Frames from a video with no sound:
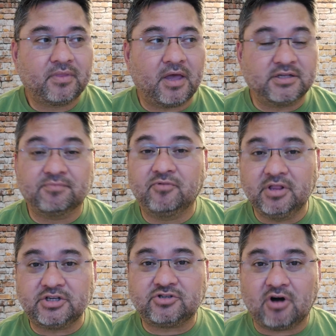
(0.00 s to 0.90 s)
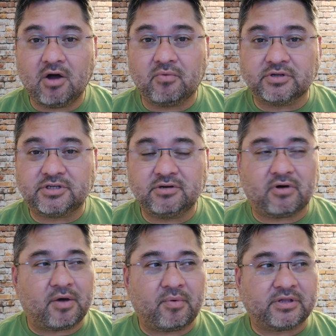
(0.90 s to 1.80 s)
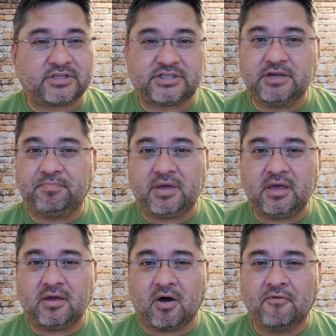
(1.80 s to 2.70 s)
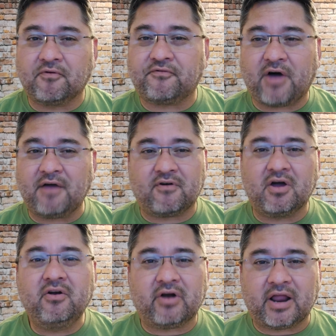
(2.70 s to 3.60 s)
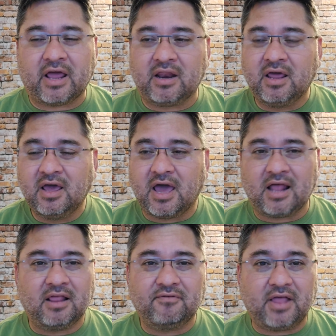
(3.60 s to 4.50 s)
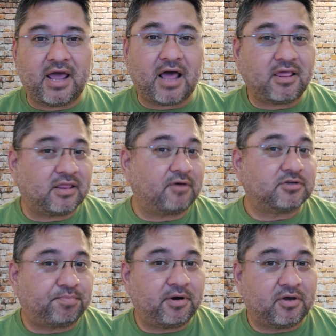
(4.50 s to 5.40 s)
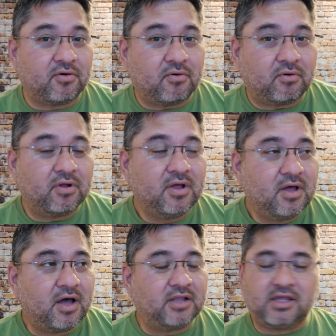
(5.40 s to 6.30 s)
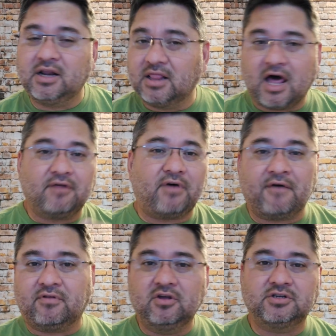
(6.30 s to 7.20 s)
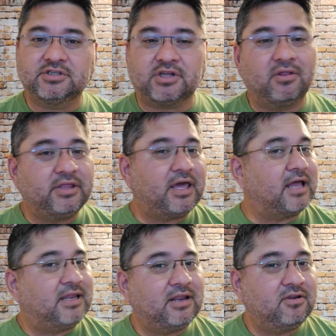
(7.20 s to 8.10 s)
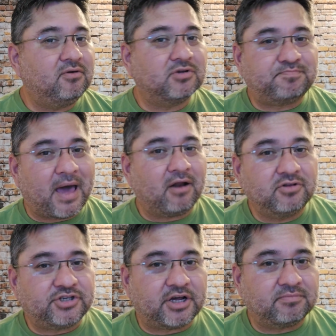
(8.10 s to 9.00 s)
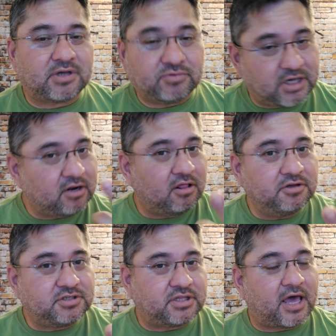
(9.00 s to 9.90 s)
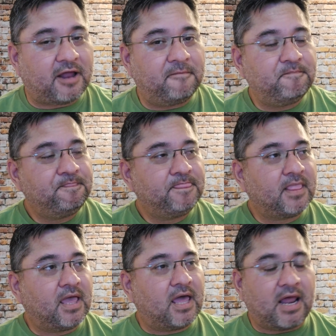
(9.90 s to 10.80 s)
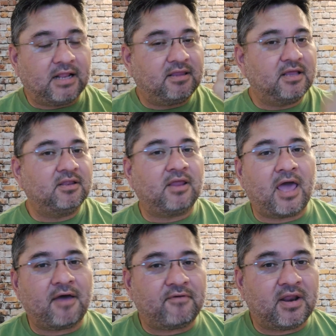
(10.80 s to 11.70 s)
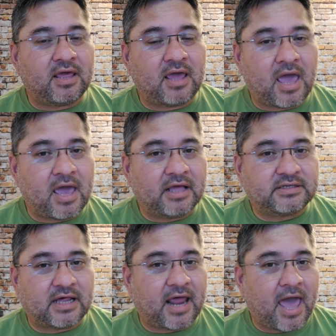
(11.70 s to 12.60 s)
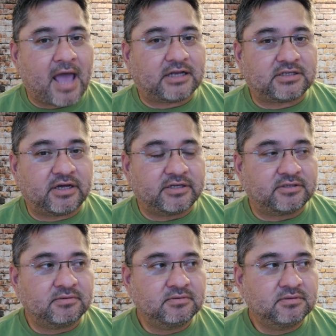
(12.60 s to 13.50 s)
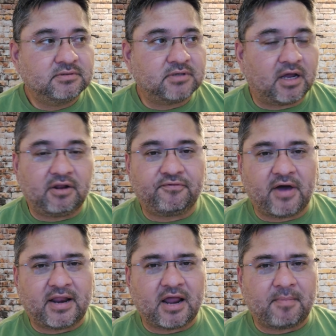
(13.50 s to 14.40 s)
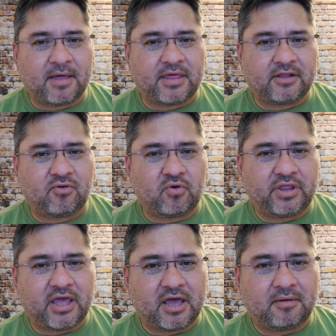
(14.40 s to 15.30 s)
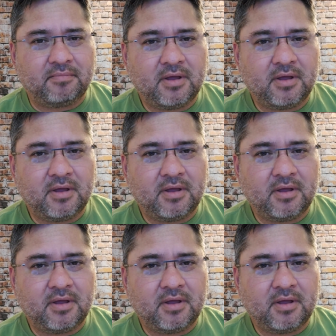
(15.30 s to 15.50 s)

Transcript: And some really strong ones too. I went CP over 500, and at level 8, I thought that was pretty cool. I did a lot of evolutions. The only thing I didn't do was battle gyms. I was getting close to that, and I didn't have any eggs that hatched because I didn't find out about that toward the end.